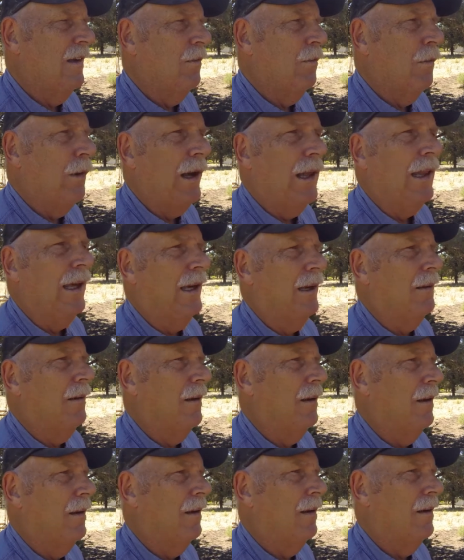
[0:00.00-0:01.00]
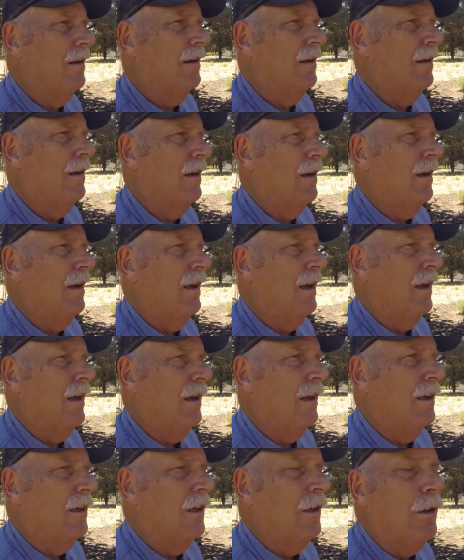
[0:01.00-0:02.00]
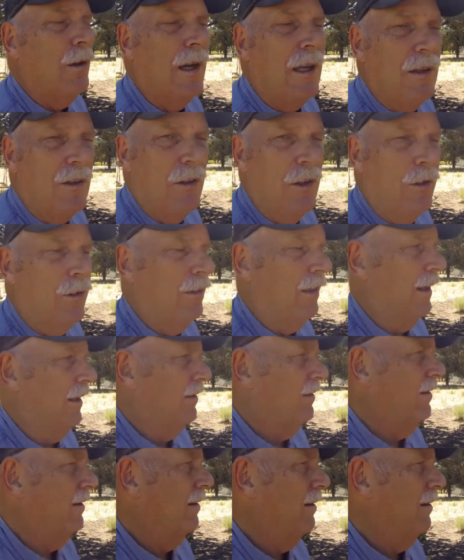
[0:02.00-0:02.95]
Really, you can do this.